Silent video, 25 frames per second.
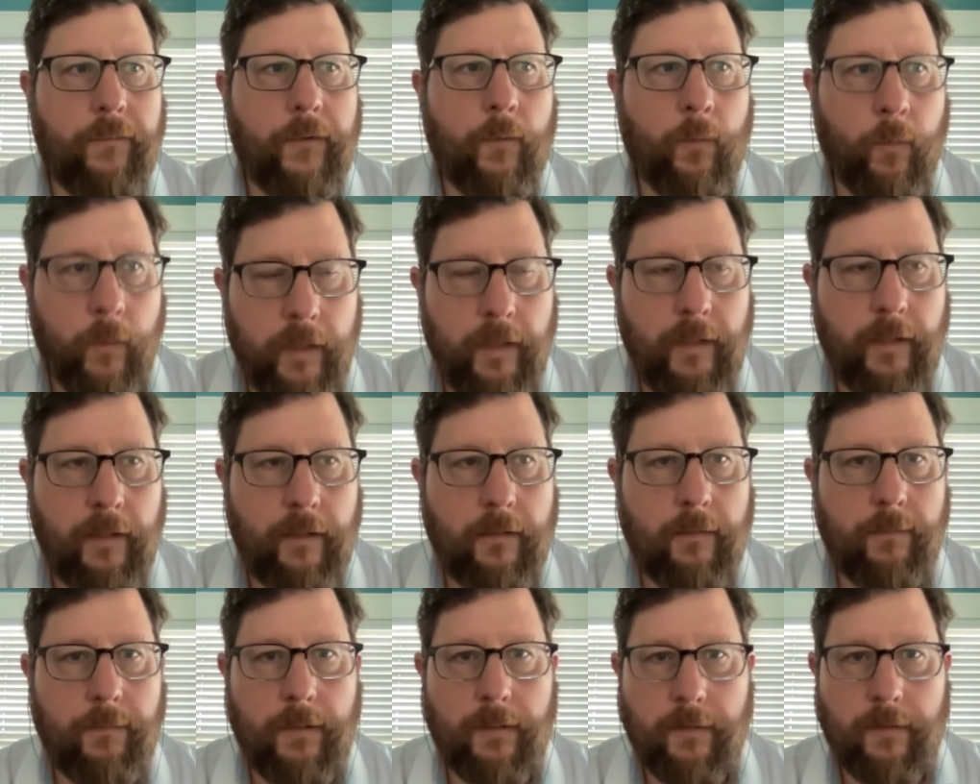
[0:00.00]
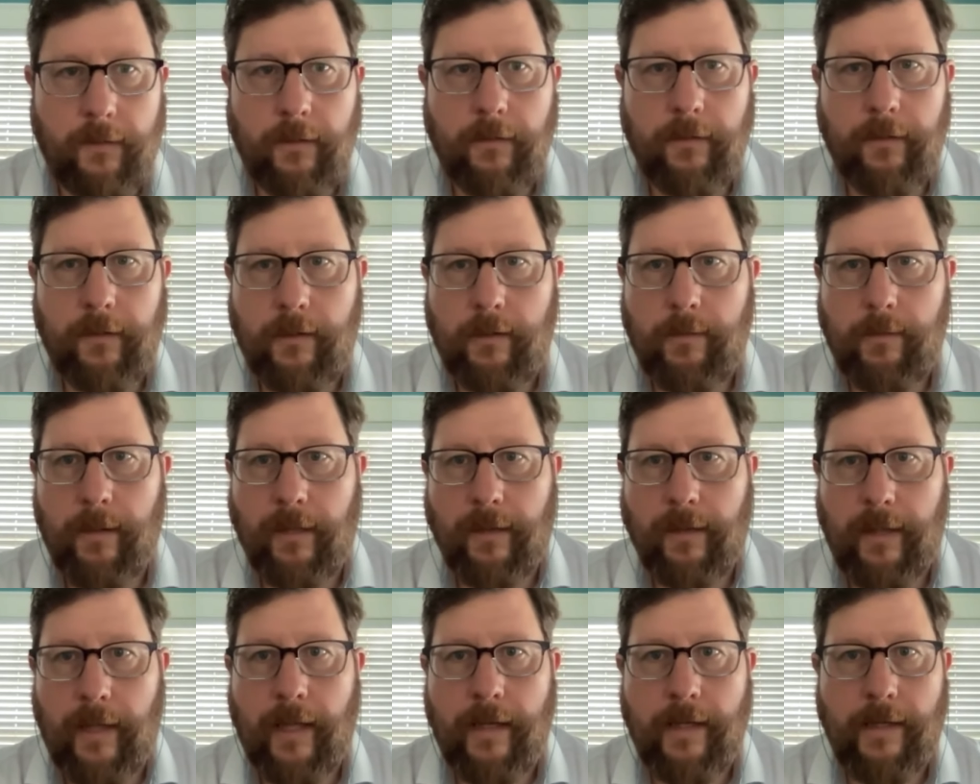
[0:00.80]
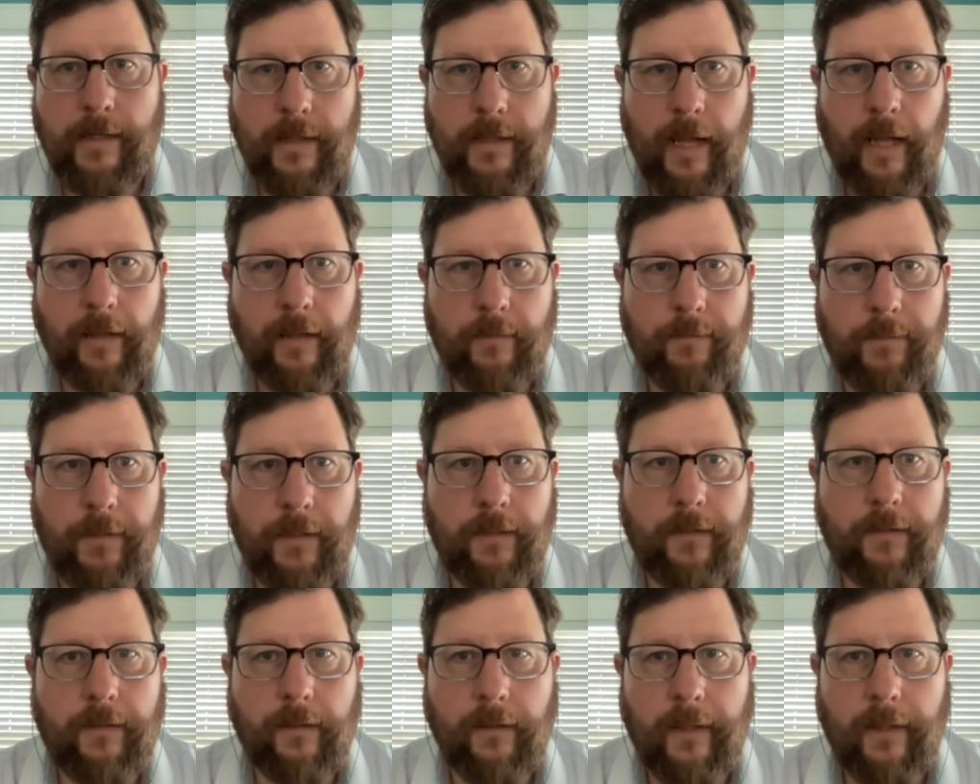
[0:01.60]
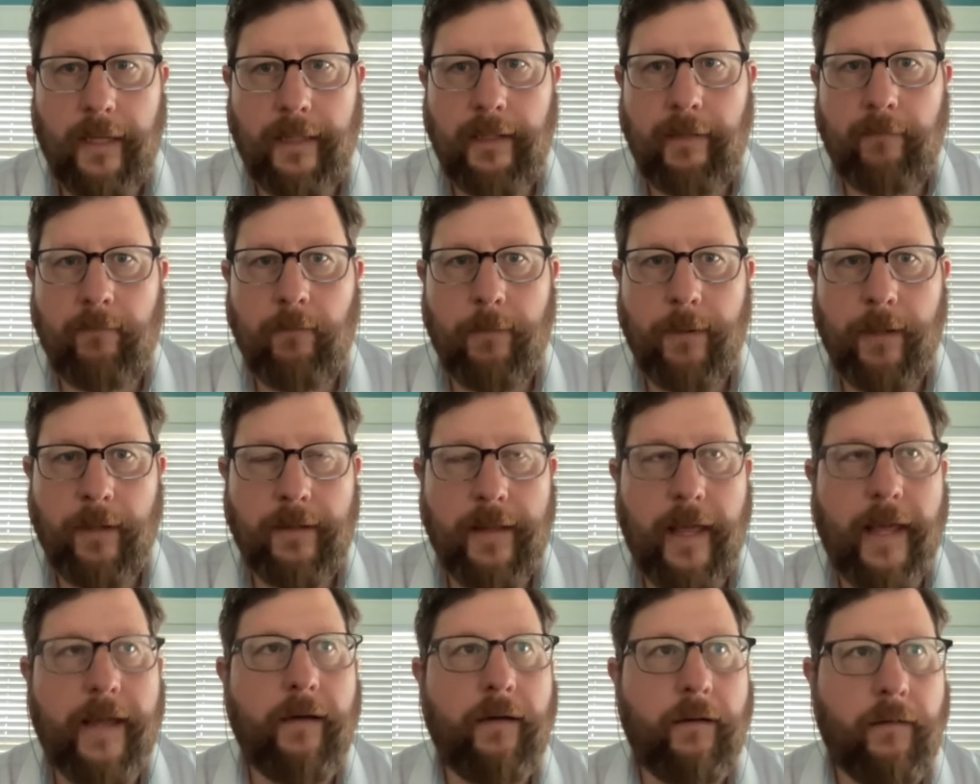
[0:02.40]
we need to be serious about that and not be selective about that.